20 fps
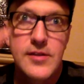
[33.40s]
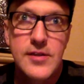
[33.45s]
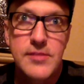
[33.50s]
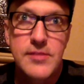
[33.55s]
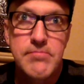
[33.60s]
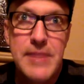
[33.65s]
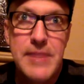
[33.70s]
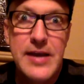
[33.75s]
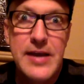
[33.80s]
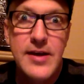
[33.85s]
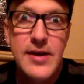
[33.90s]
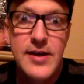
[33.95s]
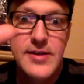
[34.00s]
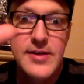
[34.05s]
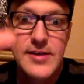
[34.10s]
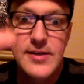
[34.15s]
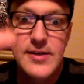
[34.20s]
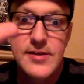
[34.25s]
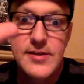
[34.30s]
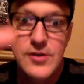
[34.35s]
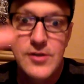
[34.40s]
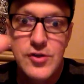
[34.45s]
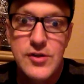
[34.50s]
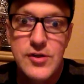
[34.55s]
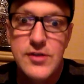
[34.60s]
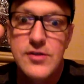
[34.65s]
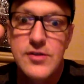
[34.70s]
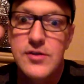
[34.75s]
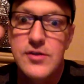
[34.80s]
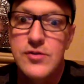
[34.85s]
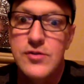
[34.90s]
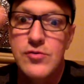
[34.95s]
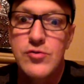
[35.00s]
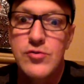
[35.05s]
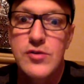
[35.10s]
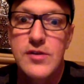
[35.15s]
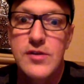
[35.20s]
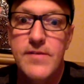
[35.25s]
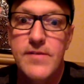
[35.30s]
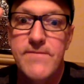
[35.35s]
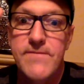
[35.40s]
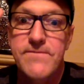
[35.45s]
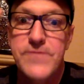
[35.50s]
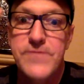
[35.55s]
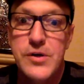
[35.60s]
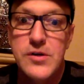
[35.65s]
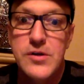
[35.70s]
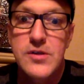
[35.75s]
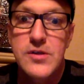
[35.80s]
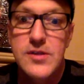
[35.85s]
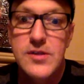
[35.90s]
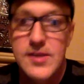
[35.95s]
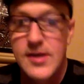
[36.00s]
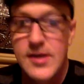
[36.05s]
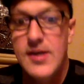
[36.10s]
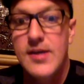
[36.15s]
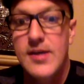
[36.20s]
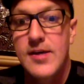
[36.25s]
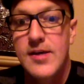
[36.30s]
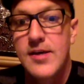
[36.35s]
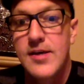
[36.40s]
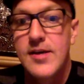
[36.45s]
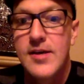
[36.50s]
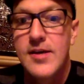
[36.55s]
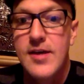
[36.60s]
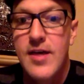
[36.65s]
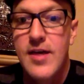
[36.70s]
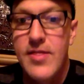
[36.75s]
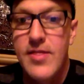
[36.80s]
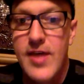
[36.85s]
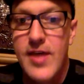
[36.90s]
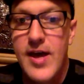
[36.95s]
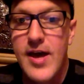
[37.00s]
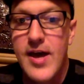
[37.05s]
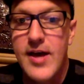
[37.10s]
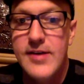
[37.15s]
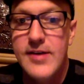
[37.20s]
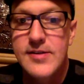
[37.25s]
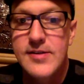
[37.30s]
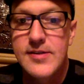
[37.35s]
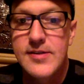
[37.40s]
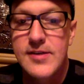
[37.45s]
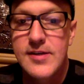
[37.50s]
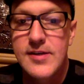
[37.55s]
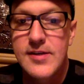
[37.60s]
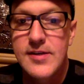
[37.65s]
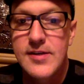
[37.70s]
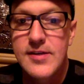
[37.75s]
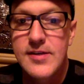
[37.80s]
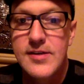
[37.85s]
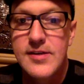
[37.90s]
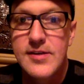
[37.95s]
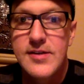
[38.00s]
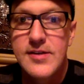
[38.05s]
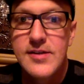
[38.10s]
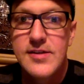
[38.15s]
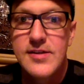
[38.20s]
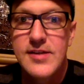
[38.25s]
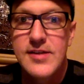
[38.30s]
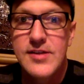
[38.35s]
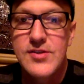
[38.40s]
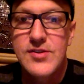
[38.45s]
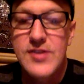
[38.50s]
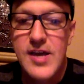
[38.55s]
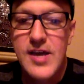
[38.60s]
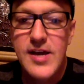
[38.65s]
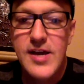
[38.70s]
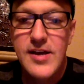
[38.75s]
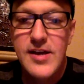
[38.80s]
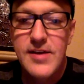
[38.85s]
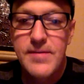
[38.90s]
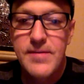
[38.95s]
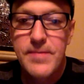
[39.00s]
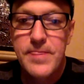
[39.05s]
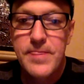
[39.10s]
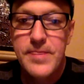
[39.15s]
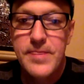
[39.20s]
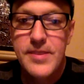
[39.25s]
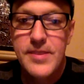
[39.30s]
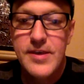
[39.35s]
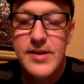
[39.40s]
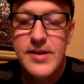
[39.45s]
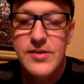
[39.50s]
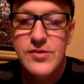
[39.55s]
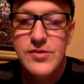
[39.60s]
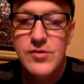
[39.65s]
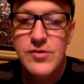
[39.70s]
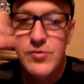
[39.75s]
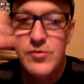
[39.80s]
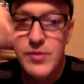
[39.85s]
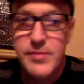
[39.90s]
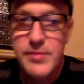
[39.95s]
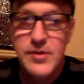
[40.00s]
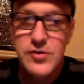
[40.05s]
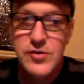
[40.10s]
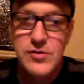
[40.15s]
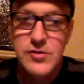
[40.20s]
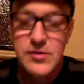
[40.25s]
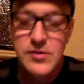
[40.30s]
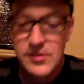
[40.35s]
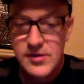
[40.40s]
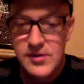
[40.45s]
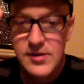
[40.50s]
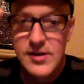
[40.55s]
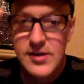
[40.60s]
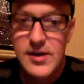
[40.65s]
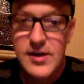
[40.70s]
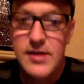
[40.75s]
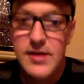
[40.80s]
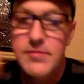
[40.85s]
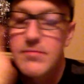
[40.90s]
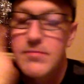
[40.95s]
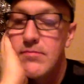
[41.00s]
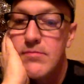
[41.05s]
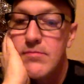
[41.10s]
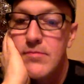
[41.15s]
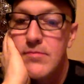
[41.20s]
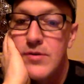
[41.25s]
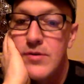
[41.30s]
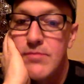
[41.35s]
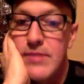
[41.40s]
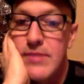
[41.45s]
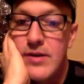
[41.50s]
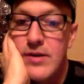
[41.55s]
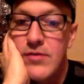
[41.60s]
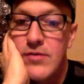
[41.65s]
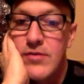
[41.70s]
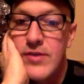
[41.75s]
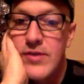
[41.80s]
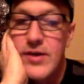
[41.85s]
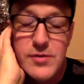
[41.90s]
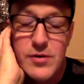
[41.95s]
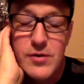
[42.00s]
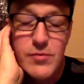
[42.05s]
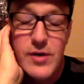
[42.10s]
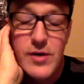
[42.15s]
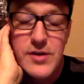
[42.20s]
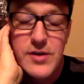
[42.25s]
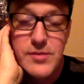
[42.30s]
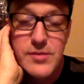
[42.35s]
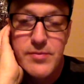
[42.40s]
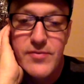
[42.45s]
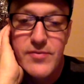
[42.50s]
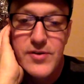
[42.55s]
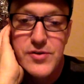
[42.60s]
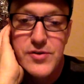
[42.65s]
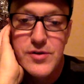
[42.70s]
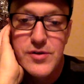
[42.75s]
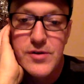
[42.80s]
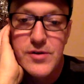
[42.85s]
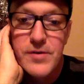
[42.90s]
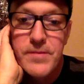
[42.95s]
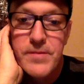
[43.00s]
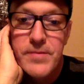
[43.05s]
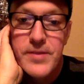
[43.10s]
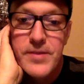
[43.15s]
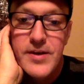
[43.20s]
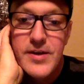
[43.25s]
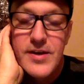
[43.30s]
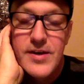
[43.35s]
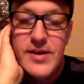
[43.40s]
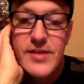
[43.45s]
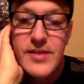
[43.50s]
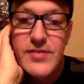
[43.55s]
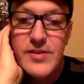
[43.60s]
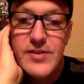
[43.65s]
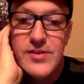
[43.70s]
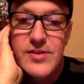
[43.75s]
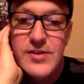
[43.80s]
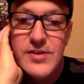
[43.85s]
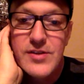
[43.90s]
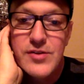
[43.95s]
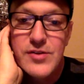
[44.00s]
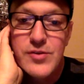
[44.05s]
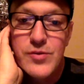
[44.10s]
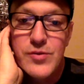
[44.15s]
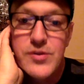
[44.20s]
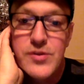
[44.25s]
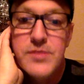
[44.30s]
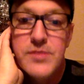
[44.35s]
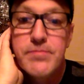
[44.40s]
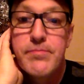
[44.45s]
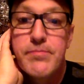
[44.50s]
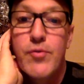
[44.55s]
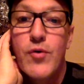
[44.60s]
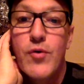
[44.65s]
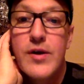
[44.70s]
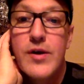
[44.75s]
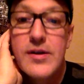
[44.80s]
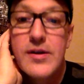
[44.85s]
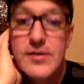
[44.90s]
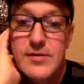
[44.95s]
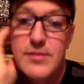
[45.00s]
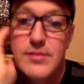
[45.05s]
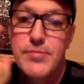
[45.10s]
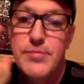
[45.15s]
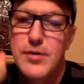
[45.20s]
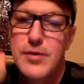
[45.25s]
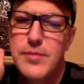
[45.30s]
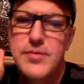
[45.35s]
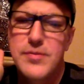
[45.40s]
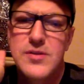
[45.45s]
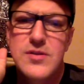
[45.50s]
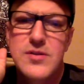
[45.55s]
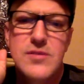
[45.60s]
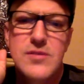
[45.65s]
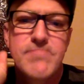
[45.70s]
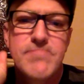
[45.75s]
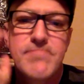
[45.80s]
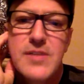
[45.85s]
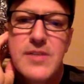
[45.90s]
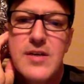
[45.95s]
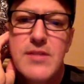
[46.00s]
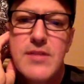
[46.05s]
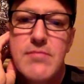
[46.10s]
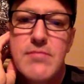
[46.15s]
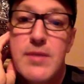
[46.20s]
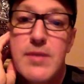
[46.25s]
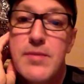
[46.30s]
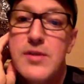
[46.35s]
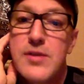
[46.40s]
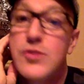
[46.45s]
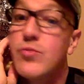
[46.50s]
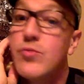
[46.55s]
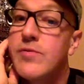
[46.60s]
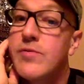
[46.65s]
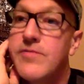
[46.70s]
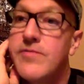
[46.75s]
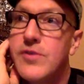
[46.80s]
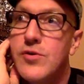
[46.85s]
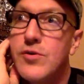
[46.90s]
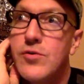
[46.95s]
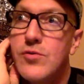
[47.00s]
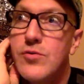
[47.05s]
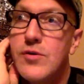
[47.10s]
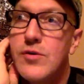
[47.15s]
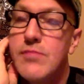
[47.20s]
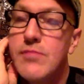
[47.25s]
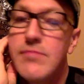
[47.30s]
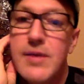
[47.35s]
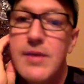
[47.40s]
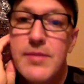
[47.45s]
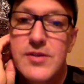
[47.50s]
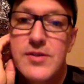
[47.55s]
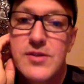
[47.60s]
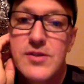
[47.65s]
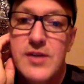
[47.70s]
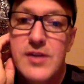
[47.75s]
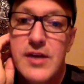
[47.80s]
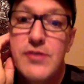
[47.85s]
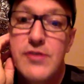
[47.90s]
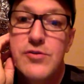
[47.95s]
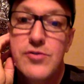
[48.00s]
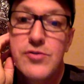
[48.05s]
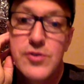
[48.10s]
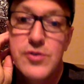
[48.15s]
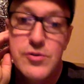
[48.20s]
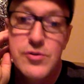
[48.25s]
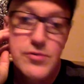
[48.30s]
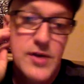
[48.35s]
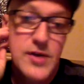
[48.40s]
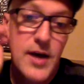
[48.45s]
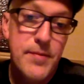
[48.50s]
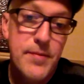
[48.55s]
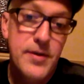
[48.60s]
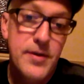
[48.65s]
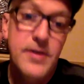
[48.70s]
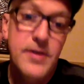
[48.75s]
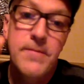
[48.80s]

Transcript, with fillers: main idea, the gist, is usually the first thing that uh, they say. And so you want to make sure to, yeah, make note of that. Why is the professor giving this lecture? What's the point, the purpose? Maybe it's a review. Maybe it's an introduce a new topic.